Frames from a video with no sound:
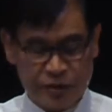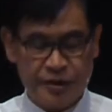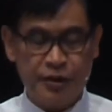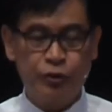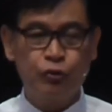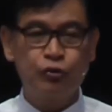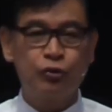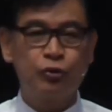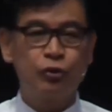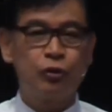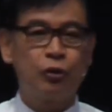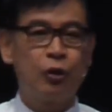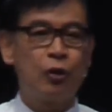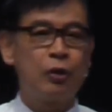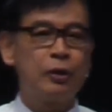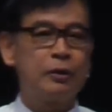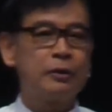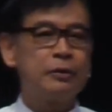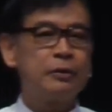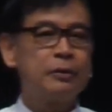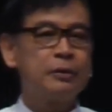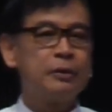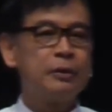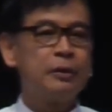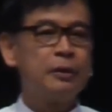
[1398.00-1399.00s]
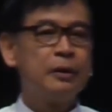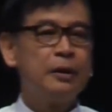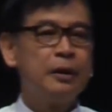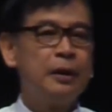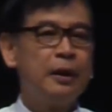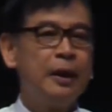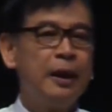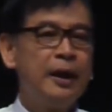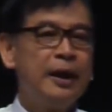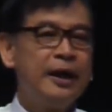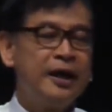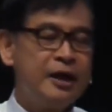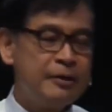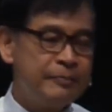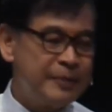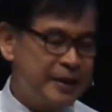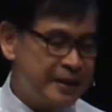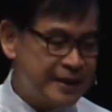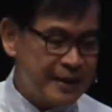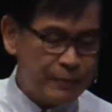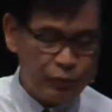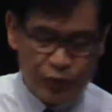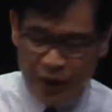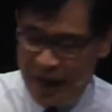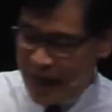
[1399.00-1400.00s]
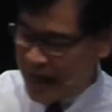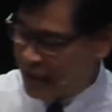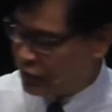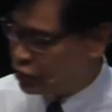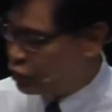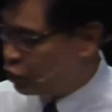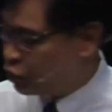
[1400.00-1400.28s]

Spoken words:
turn to the Lord. In the meantime, we ask